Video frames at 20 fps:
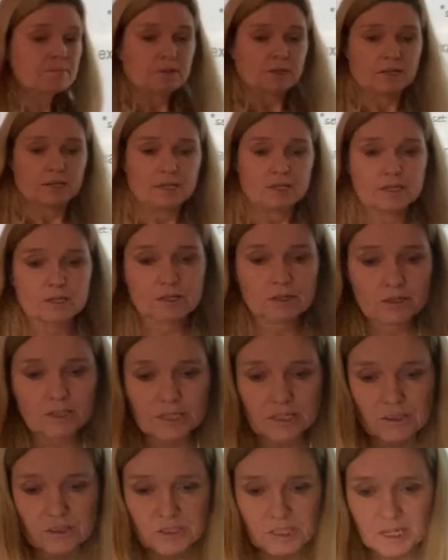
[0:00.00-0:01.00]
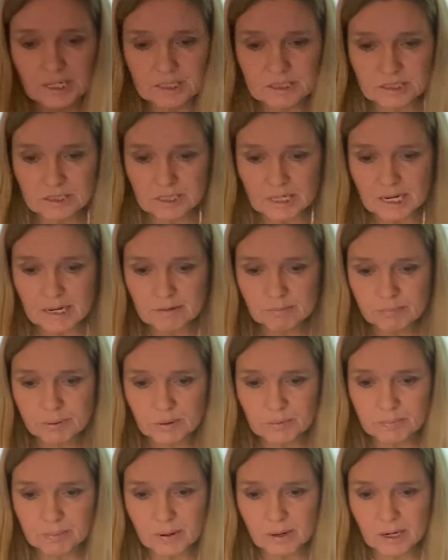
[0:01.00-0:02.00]
Here is a sample
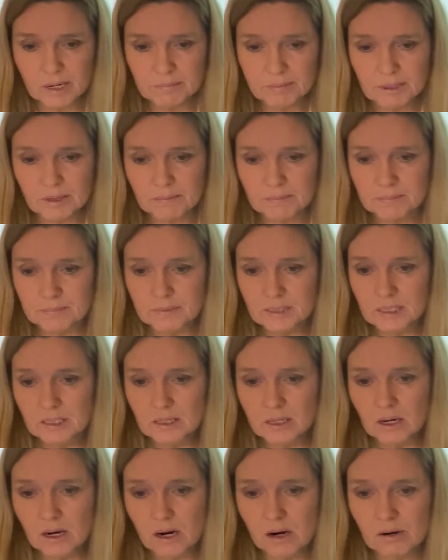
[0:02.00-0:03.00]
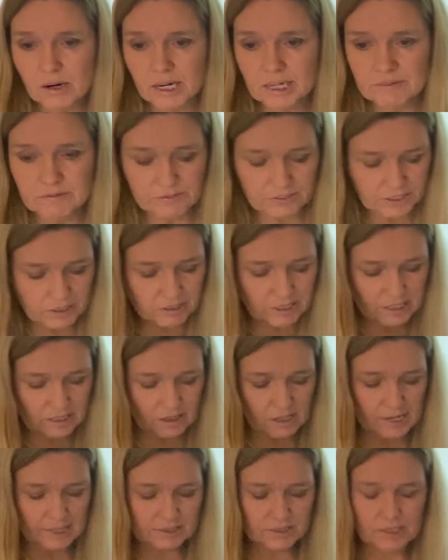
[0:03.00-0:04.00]
problem. All right, very
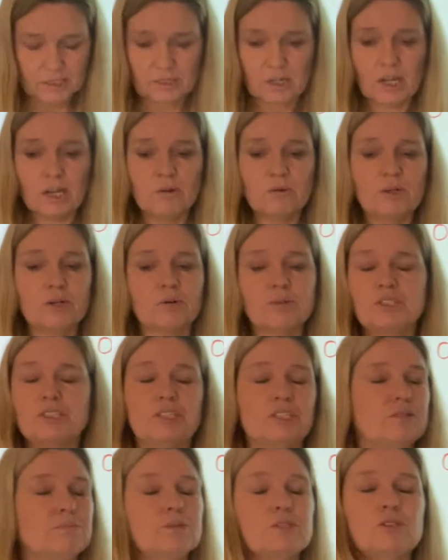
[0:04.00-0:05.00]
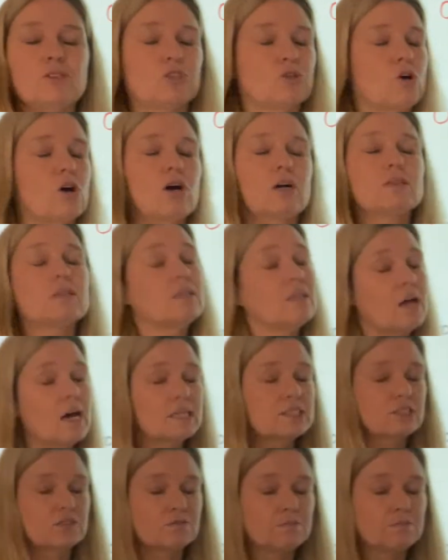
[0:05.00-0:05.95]
classic. We always seem to draw lots of